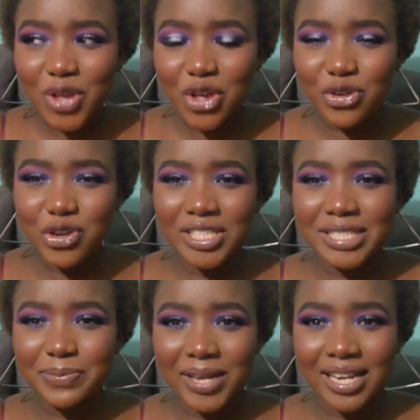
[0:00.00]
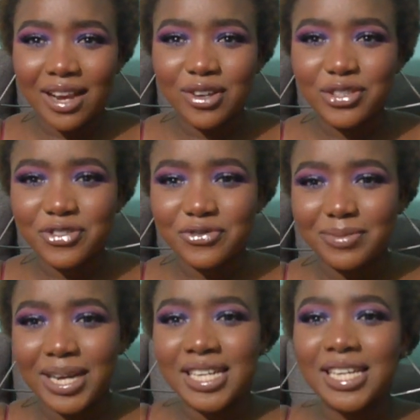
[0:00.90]
you don't spend a lot of
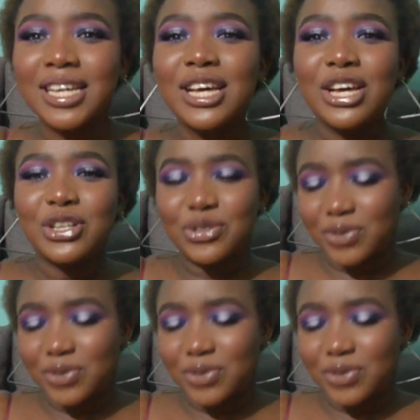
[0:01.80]
money to